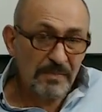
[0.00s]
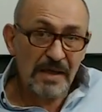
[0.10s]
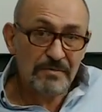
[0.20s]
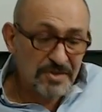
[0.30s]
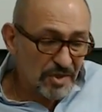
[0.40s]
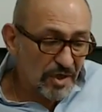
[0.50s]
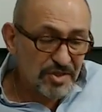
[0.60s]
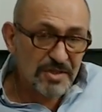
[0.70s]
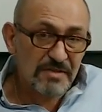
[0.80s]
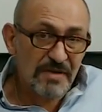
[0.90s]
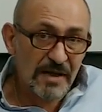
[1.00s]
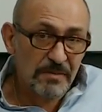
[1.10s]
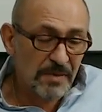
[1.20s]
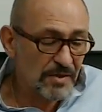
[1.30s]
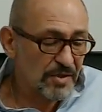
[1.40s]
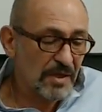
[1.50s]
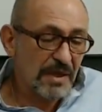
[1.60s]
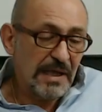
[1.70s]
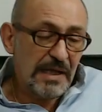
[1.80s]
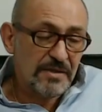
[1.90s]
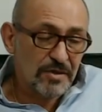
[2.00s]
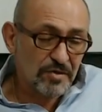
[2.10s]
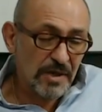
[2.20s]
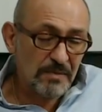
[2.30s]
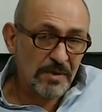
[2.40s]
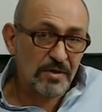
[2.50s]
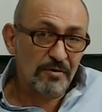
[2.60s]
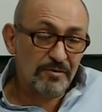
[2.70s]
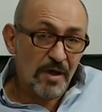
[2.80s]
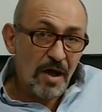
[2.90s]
research and development in the treatment of